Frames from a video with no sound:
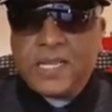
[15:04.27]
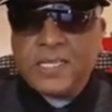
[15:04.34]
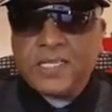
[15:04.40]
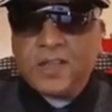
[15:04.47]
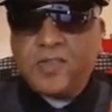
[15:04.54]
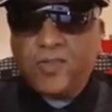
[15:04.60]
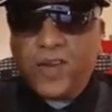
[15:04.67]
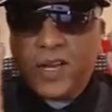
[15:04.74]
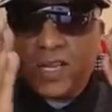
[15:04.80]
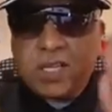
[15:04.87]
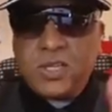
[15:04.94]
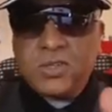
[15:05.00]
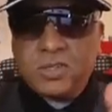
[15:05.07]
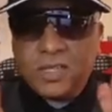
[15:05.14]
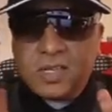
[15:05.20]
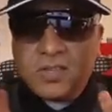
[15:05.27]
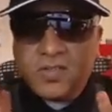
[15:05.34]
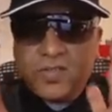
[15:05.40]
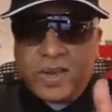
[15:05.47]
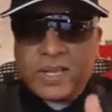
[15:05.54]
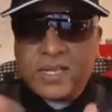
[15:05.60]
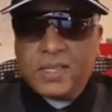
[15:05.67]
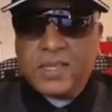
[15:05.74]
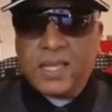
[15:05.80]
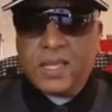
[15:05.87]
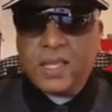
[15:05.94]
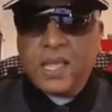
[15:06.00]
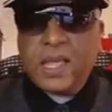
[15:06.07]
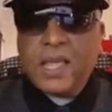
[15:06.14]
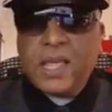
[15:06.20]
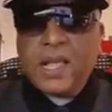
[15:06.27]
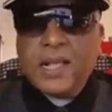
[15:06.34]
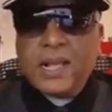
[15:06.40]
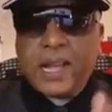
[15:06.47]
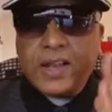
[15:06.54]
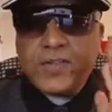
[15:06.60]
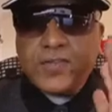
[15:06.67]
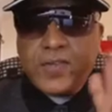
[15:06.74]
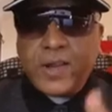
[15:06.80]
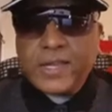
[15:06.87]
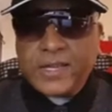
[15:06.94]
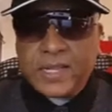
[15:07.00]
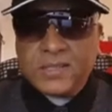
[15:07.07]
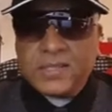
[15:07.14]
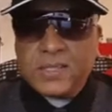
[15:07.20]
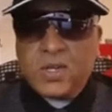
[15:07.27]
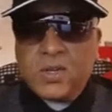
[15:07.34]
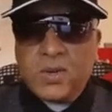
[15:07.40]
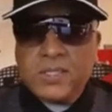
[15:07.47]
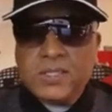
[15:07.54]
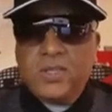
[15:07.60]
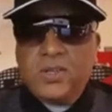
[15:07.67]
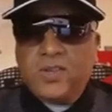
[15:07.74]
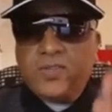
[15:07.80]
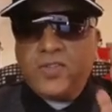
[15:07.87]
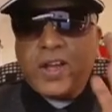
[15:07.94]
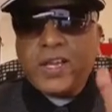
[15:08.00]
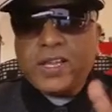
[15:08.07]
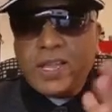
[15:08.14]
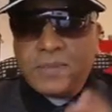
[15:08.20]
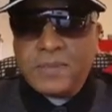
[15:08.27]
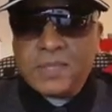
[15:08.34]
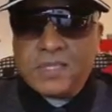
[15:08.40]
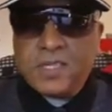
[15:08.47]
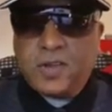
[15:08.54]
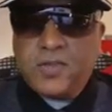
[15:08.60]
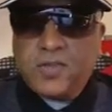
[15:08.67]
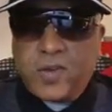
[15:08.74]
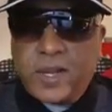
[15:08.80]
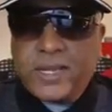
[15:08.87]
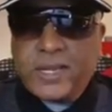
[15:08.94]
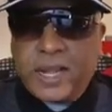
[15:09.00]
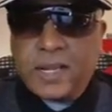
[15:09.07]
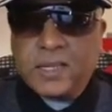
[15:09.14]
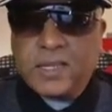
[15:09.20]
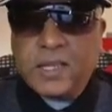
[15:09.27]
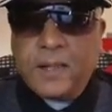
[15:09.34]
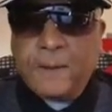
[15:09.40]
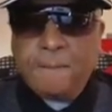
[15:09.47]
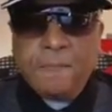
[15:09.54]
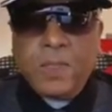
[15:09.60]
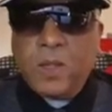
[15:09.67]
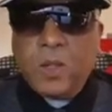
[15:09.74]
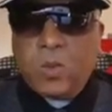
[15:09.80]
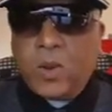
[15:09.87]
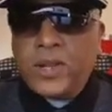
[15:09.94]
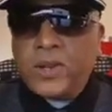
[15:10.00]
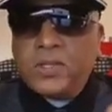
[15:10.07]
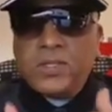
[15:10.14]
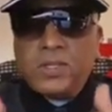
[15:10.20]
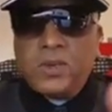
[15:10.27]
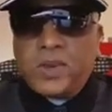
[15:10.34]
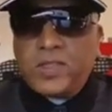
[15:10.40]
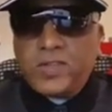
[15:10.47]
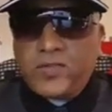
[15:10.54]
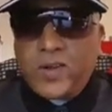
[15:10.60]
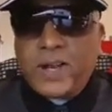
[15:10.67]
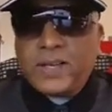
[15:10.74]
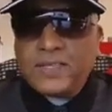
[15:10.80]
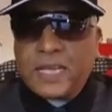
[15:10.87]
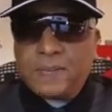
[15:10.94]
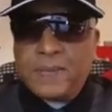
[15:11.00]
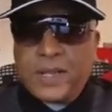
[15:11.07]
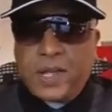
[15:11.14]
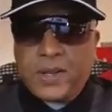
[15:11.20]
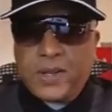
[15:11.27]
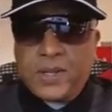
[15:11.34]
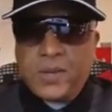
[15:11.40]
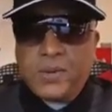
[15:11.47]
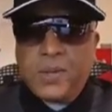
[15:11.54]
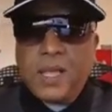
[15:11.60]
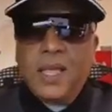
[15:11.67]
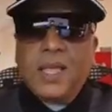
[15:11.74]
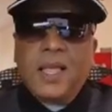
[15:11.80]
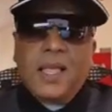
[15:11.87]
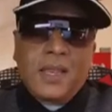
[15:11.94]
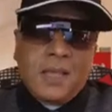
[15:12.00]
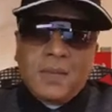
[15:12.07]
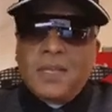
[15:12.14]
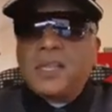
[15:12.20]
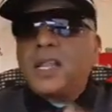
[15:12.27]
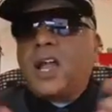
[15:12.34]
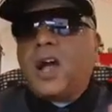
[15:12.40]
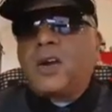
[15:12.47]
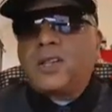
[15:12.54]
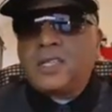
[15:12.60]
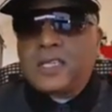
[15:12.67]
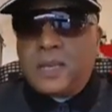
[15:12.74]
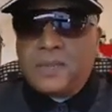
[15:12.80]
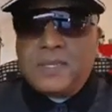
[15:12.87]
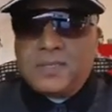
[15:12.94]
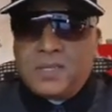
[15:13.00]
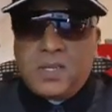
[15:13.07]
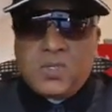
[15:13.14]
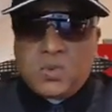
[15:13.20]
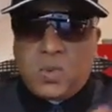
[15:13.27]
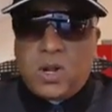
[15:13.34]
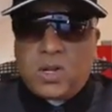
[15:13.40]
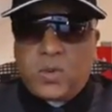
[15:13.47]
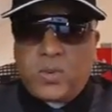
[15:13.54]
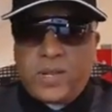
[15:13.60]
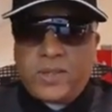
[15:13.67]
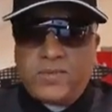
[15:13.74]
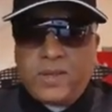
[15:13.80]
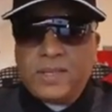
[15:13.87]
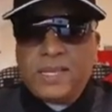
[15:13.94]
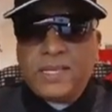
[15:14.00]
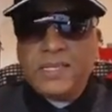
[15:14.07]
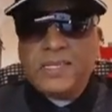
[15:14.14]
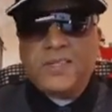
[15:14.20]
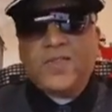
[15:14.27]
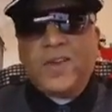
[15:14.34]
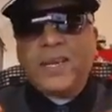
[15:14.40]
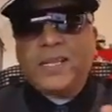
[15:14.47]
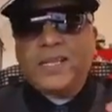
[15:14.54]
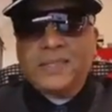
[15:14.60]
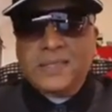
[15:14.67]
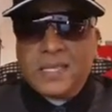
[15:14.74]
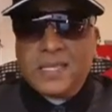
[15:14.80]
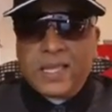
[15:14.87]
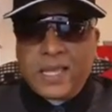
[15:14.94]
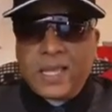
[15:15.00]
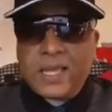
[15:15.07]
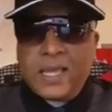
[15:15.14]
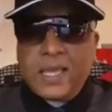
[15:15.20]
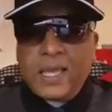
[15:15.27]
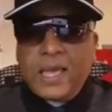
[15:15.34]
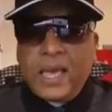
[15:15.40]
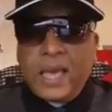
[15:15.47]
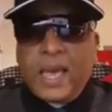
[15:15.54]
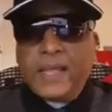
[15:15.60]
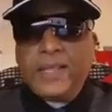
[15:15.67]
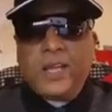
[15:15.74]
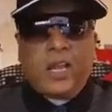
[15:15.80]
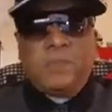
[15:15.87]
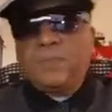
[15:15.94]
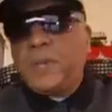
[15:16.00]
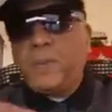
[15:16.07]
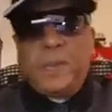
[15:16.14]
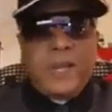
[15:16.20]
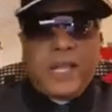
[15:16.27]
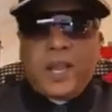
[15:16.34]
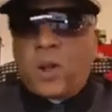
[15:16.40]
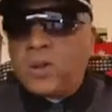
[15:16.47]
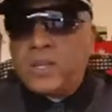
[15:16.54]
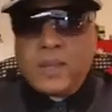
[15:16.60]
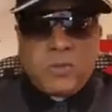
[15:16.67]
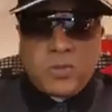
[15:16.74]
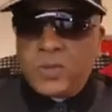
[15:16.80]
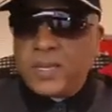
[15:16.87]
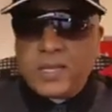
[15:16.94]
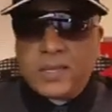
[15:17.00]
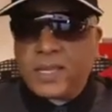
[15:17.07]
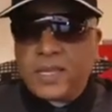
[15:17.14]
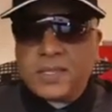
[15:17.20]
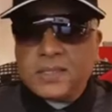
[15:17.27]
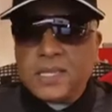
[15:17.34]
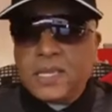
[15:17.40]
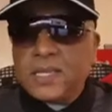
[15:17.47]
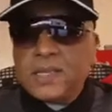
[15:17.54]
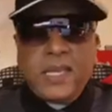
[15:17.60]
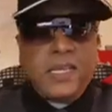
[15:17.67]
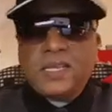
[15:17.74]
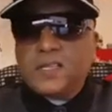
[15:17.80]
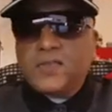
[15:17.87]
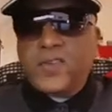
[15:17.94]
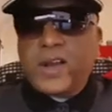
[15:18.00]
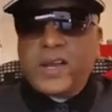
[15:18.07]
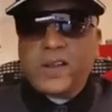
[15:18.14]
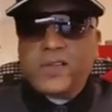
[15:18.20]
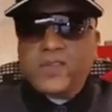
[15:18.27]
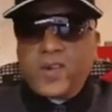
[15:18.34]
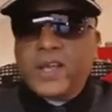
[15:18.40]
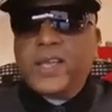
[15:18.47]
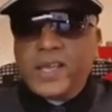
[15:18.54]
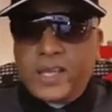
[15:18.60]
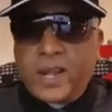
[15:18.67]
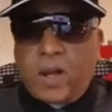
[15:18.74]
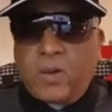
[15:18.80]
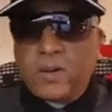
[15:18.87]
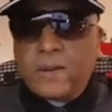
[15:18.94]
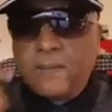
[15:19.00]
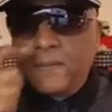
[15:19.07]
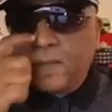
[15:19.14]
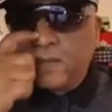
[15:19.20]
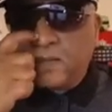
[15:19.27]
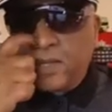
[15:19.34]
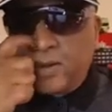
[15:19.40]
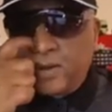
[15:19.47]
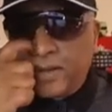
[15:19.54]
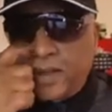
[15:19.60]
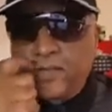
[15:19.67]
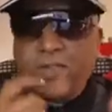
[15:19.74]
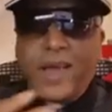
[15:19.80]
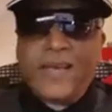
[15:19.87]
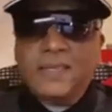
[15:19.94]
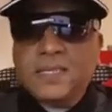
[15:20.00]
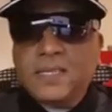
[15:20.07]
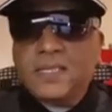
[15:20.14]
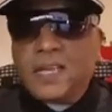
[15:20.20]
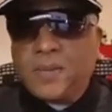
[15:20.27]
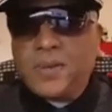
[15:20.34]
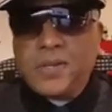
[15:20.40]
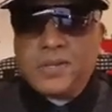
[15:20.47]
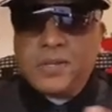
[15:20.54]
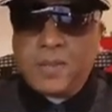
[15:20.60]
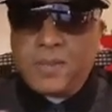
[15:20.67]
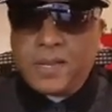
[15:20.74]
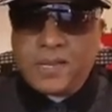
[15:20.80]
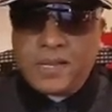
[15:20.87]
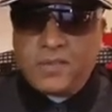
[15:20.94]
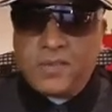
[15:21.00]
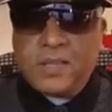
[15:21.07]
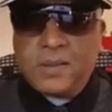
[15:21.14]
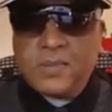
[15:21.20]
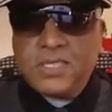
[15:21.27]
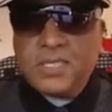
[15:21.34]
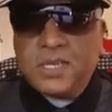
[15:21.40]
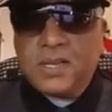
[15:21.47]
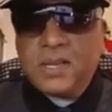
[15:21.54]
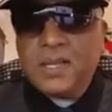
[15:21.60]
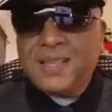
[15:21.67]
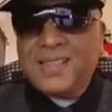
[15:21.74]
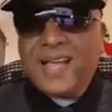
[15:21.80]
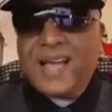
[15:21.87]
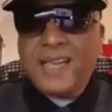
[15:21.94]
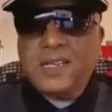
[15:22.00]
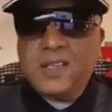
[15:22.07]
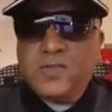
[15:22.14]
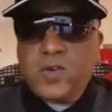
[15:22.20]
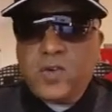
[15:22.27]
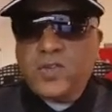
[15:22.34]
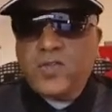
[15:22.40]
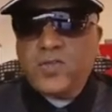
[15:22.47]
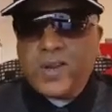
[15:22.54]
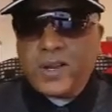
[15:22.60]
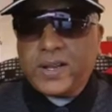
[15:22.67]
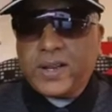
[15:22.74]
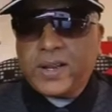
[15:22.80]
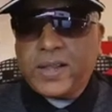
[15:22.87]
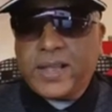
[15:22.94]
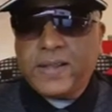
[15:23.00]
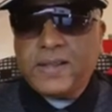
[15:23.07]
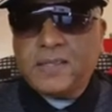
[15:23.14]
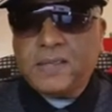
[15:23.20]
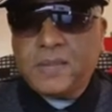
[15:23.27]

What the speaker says: She's a fucking useless fucking thing. Can't fucking answer the question. You're a fucking MEC of fucking health. Why don't you know what the fuck is happening under you? Let me tell you how these MECs work or whatever. They just fucking sit there and they got people around them doing things. They just fucking around. So they got advisors coming to them and giving them shit. Now, I just want to fucking rant here.